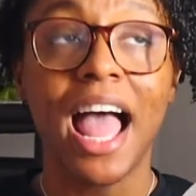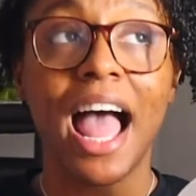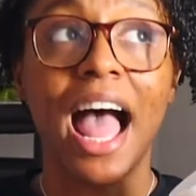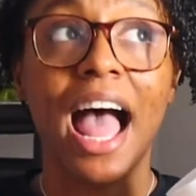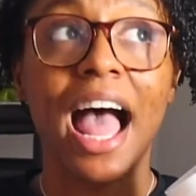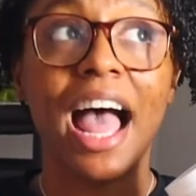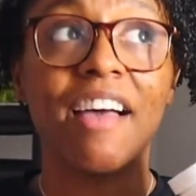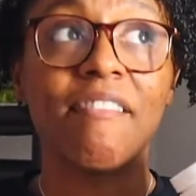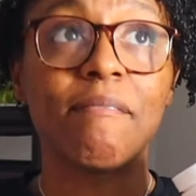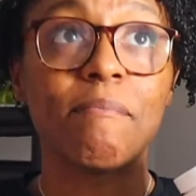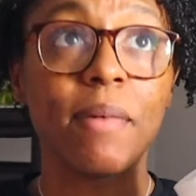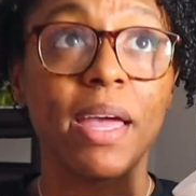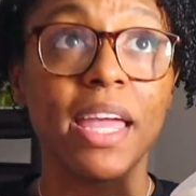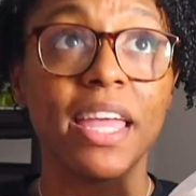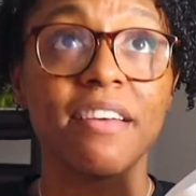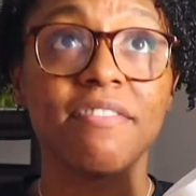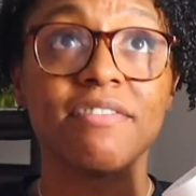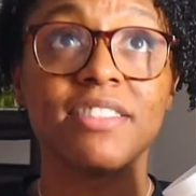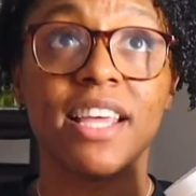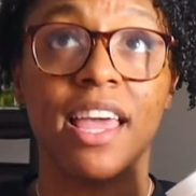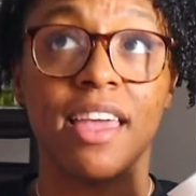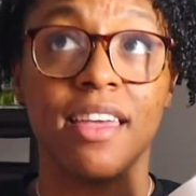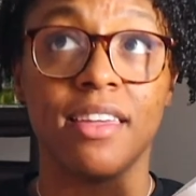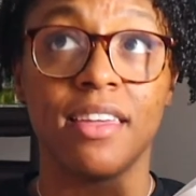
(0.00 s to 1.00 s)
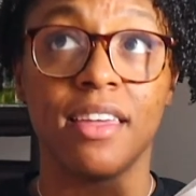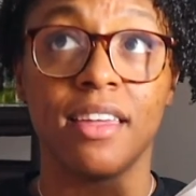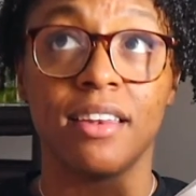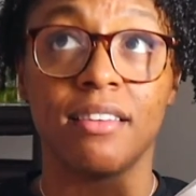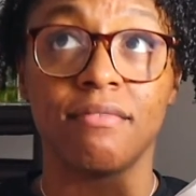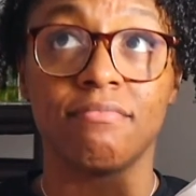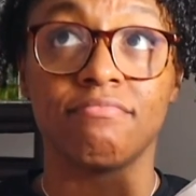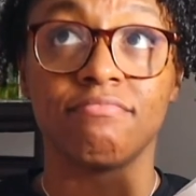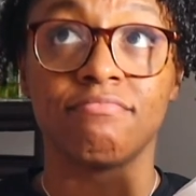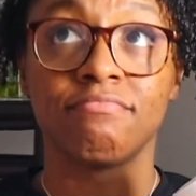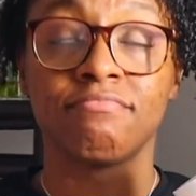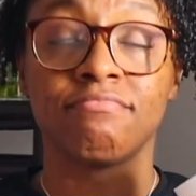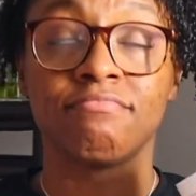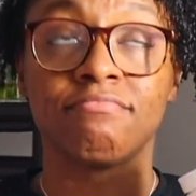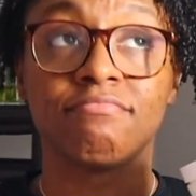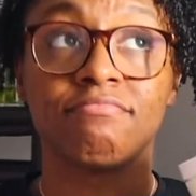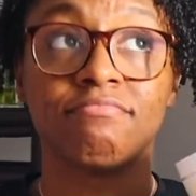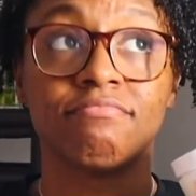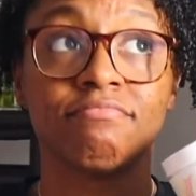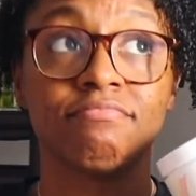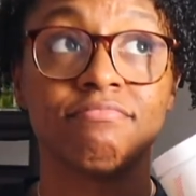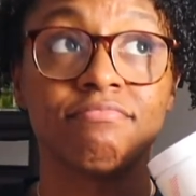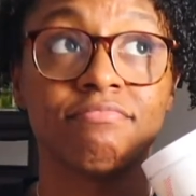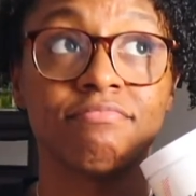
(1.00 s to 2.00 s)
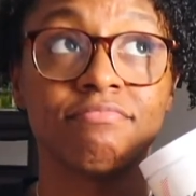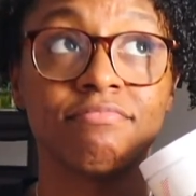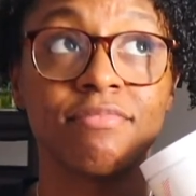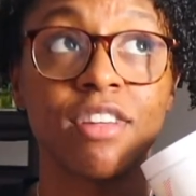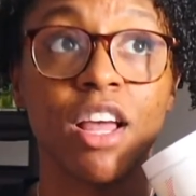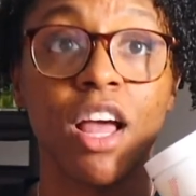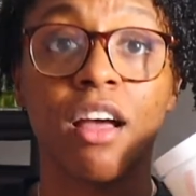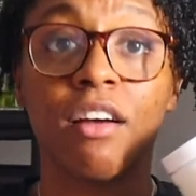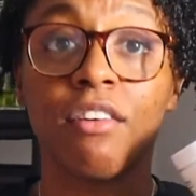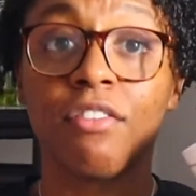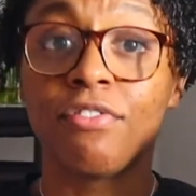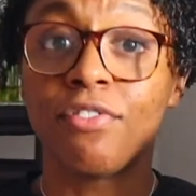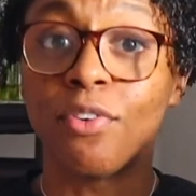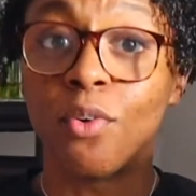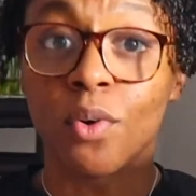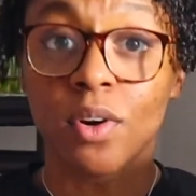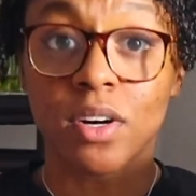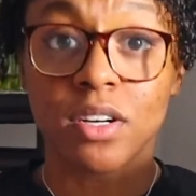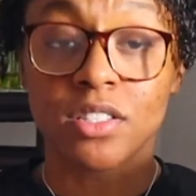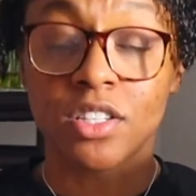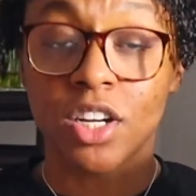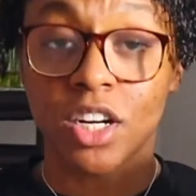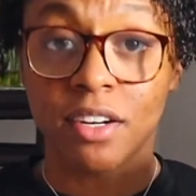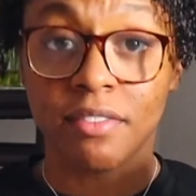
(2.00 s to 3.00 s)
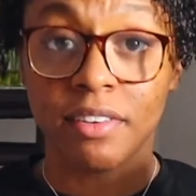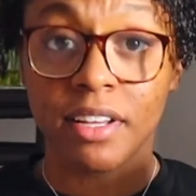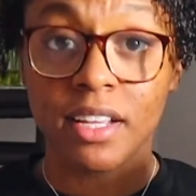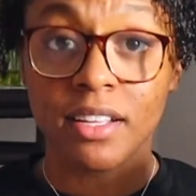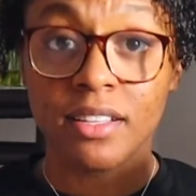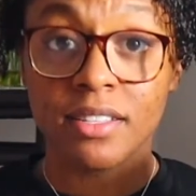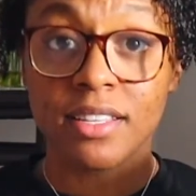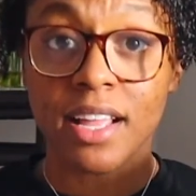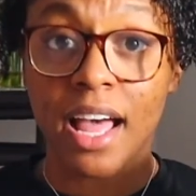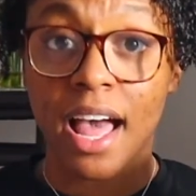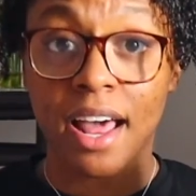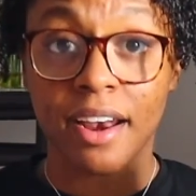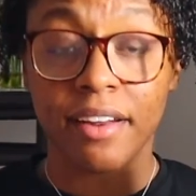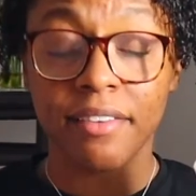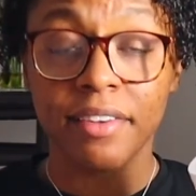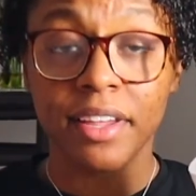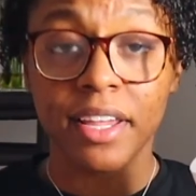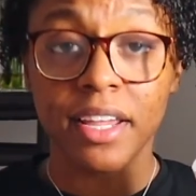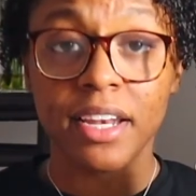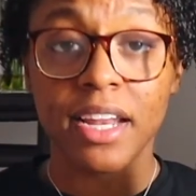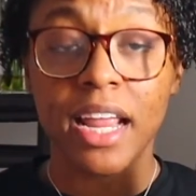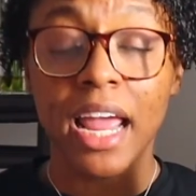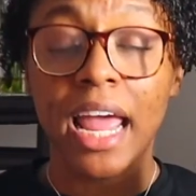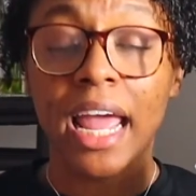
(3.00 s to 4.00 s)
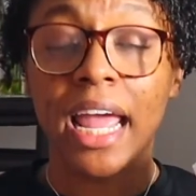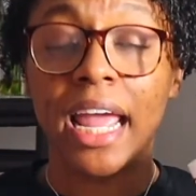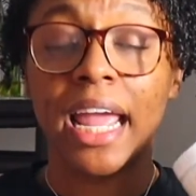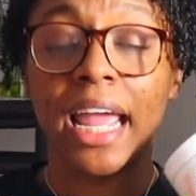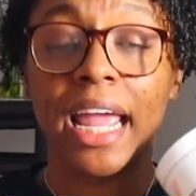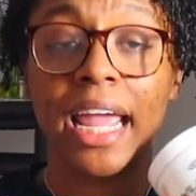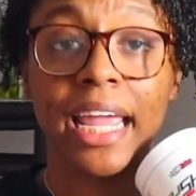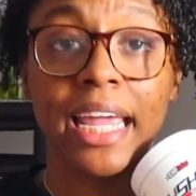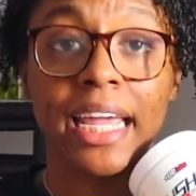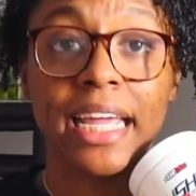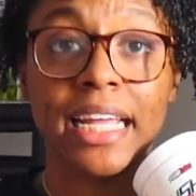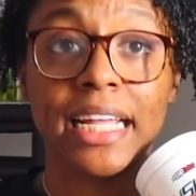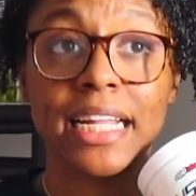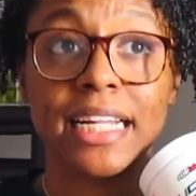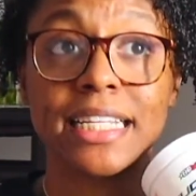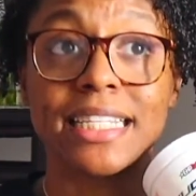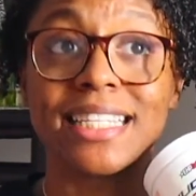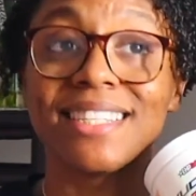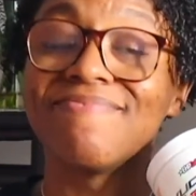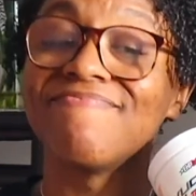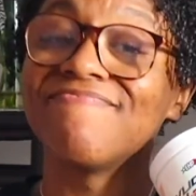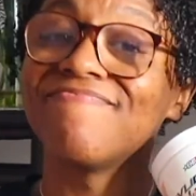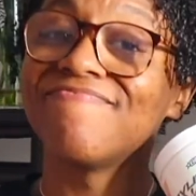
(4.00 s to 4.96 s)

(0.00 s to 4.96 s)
I may have taken 4 servings out of it and